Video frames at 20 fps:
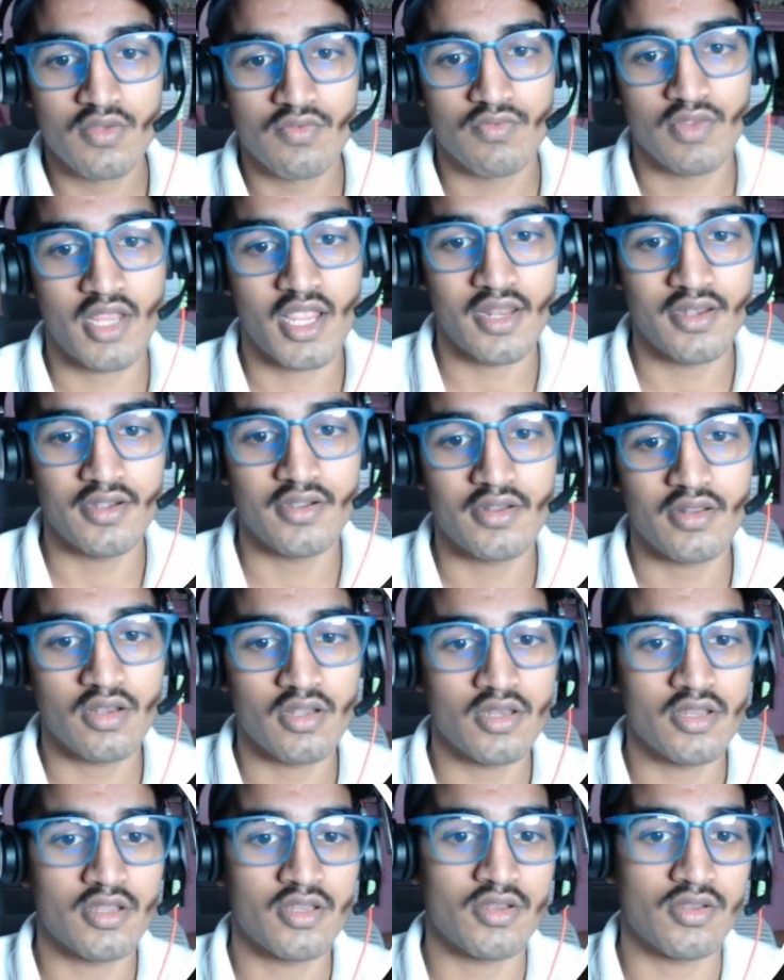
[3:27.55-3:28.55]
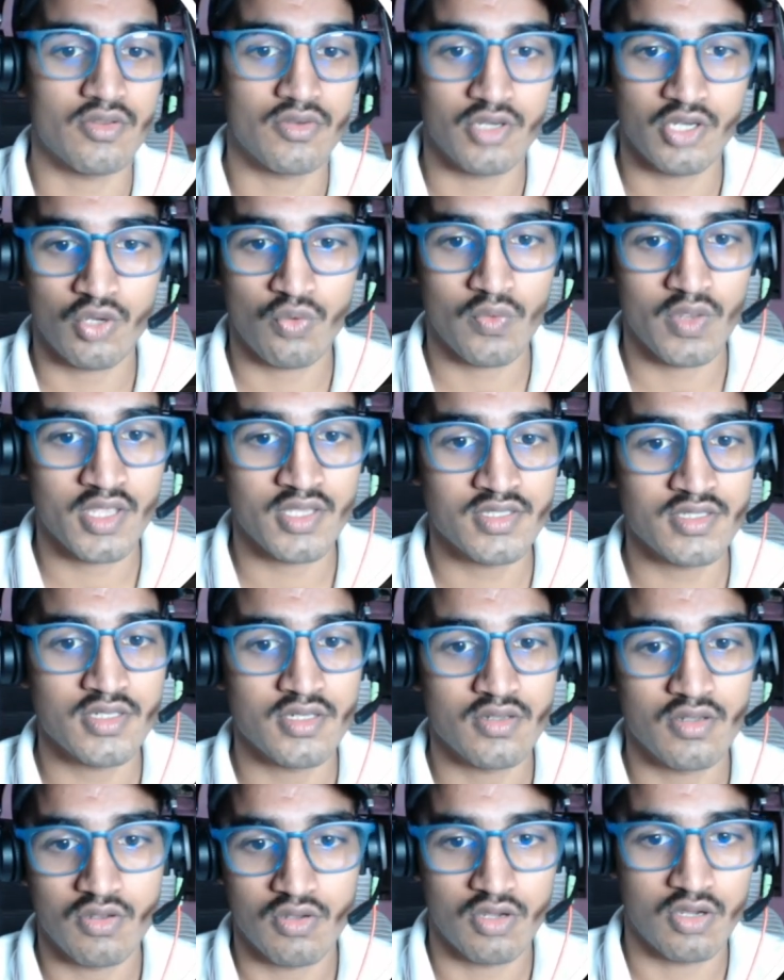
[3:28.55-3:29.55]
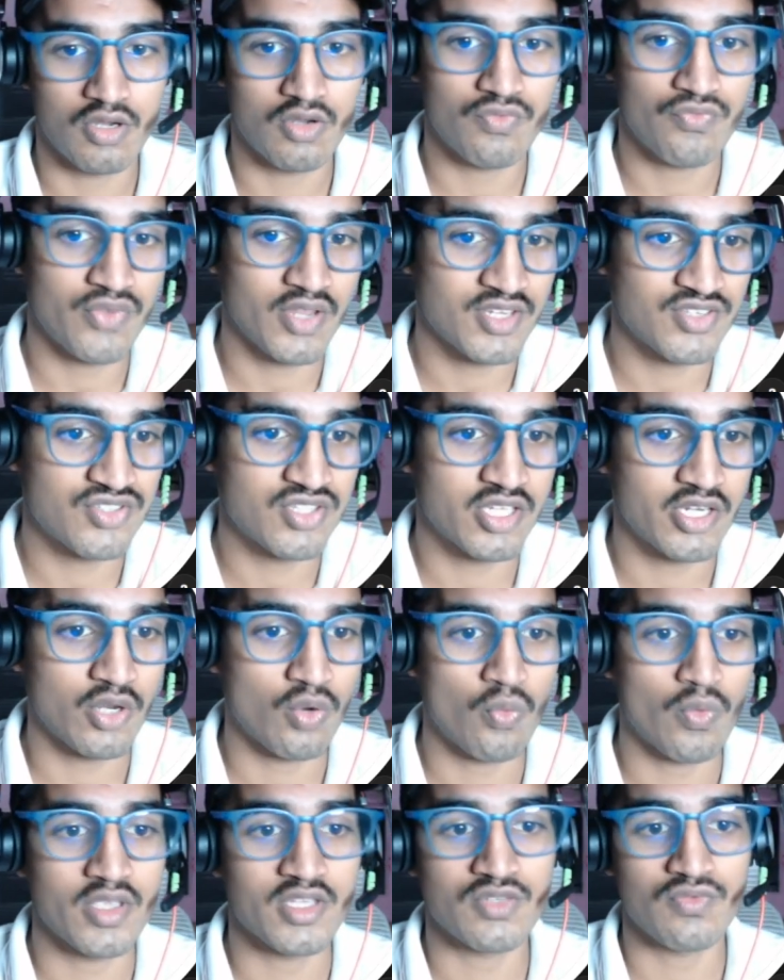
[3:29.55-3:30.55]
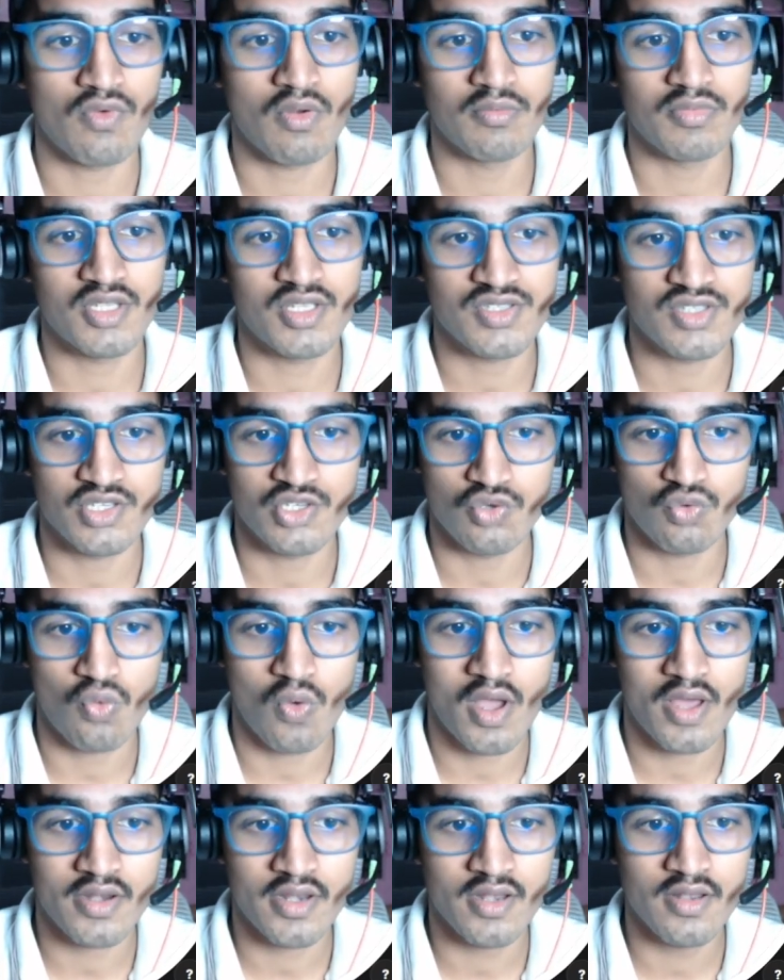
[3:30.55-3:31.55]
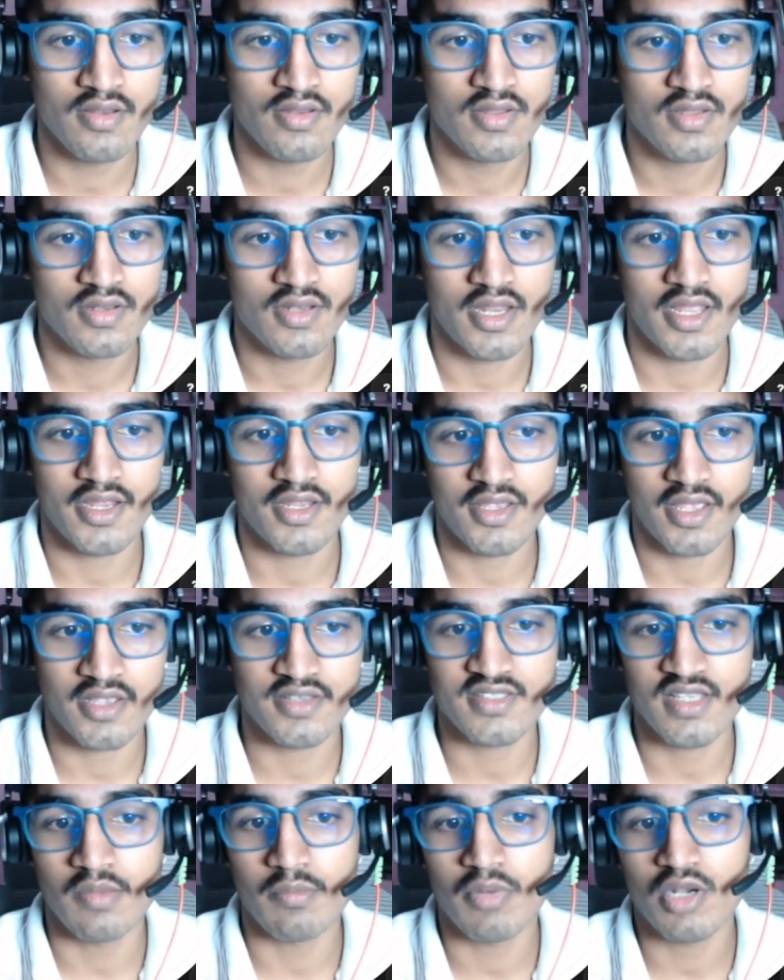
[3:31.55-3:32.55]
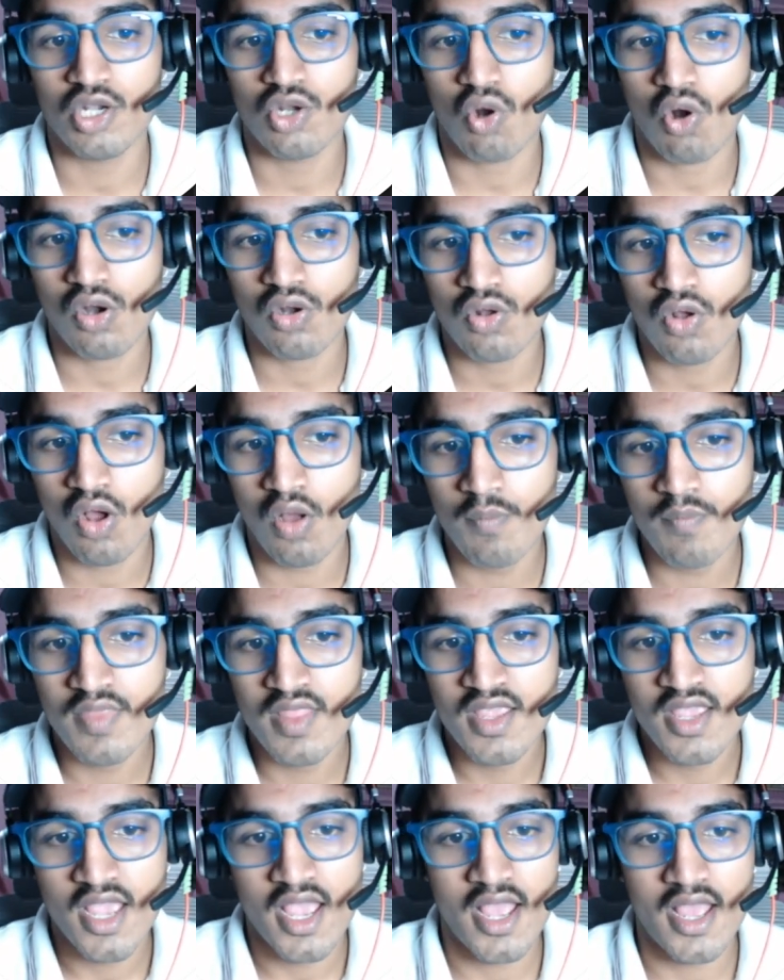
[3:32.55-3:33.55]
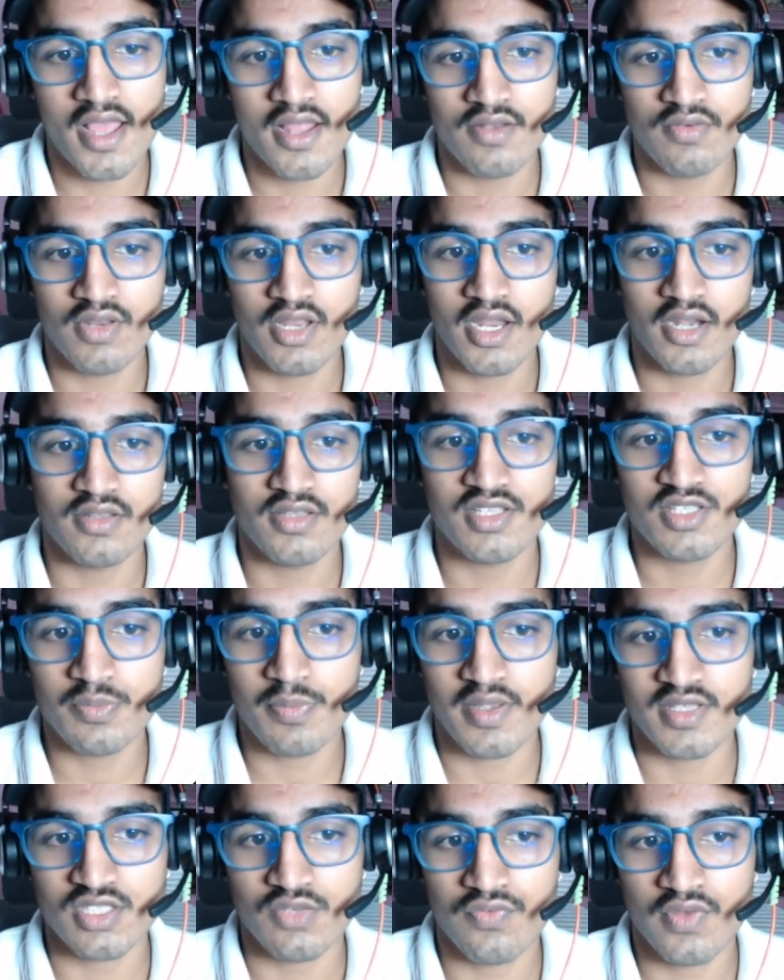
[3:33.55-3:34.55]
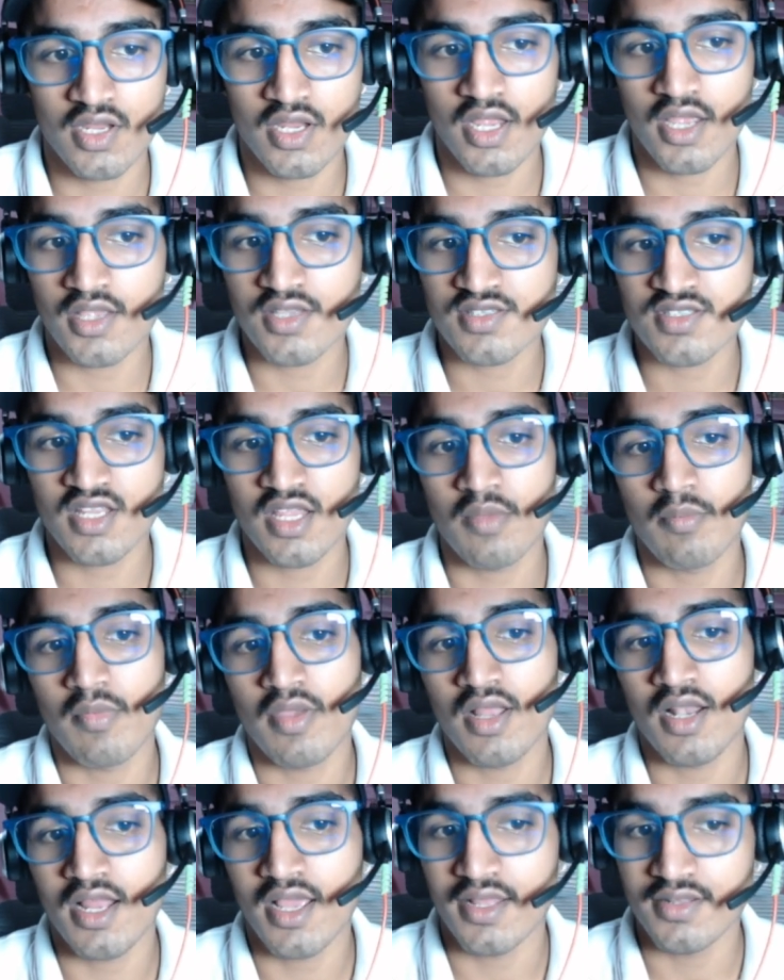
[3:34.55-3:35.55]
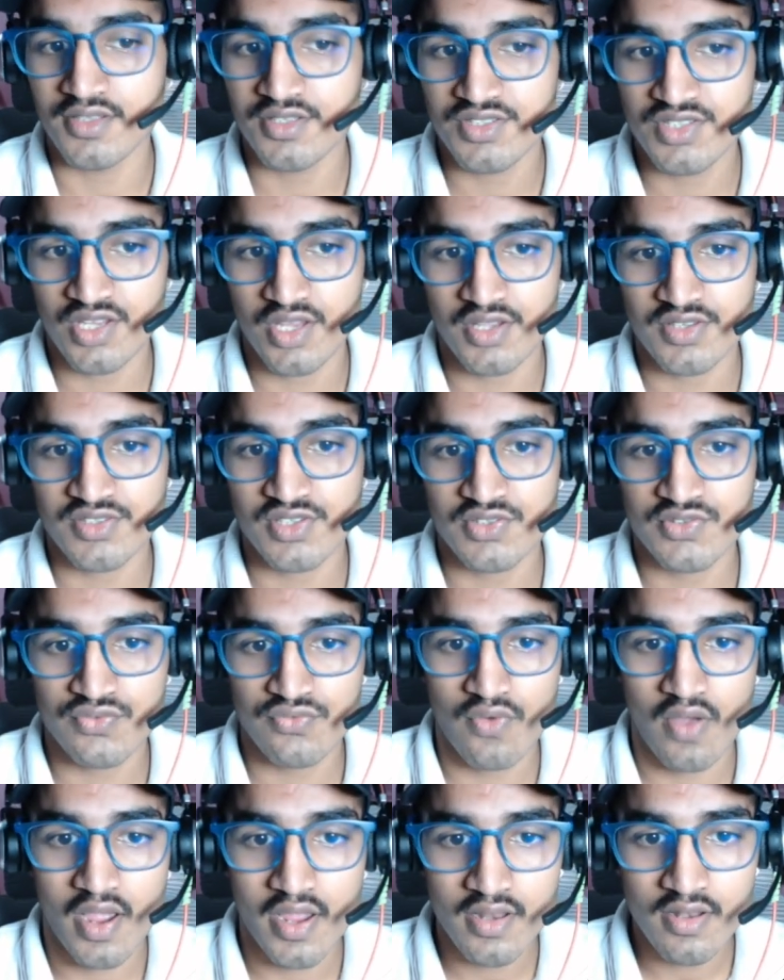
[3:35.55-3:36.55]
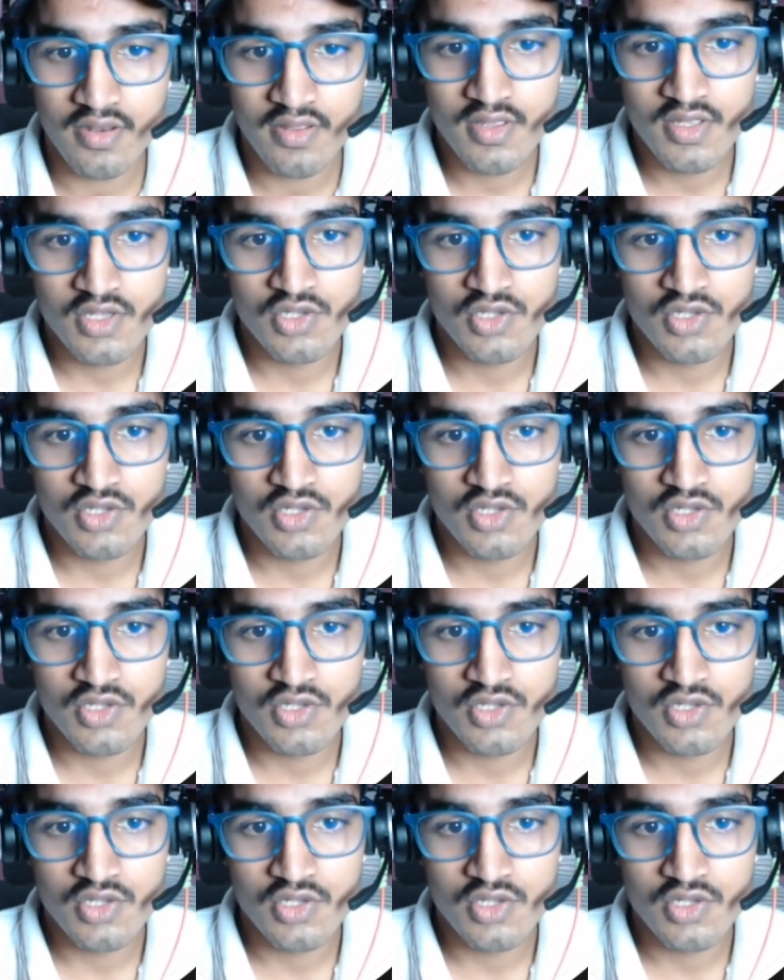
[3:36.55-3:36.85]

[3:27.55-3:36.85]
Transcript: We can internally request fetch the request from this URL like example.com and get the specific HTML and the CSS file.